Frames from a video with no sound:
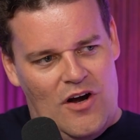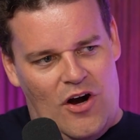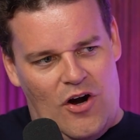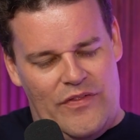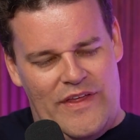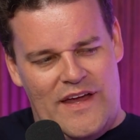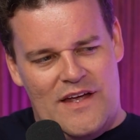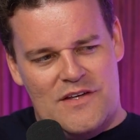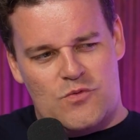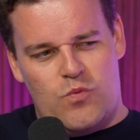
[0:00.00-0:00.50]
Are
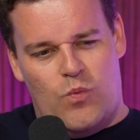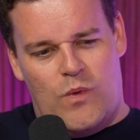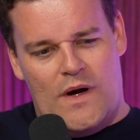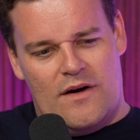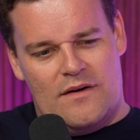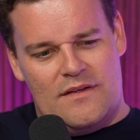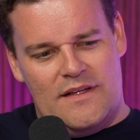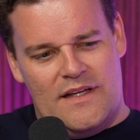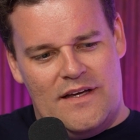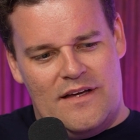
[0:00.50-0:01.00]
they as
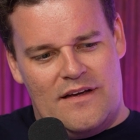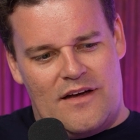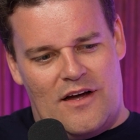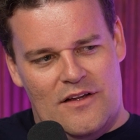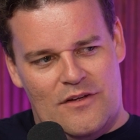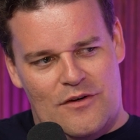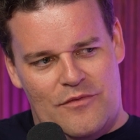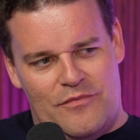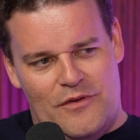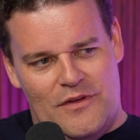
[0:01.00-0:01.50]
weirdly
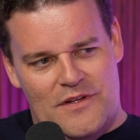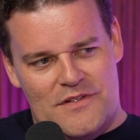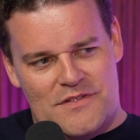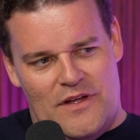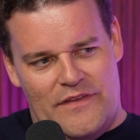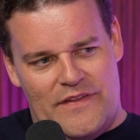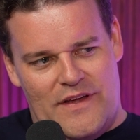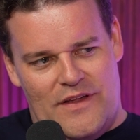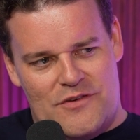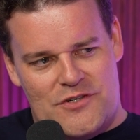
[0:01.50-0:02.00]
colorful as
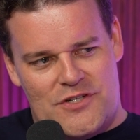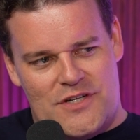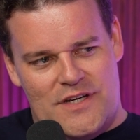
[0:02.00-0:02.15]
all the other shit